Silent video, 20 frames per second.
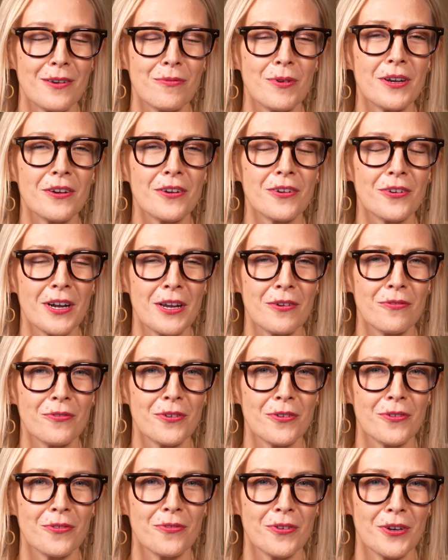and we are
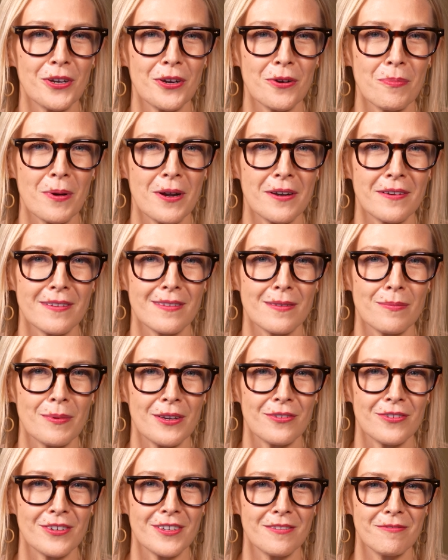grateful for your
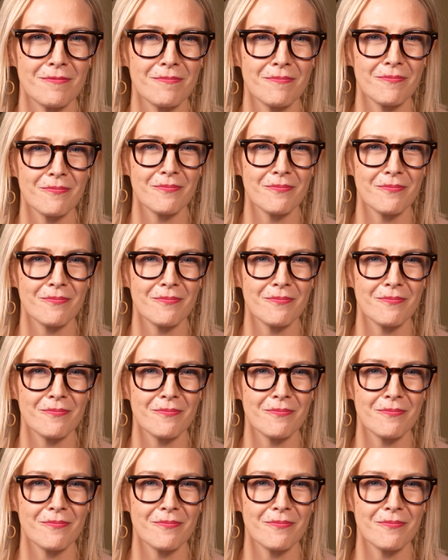participation.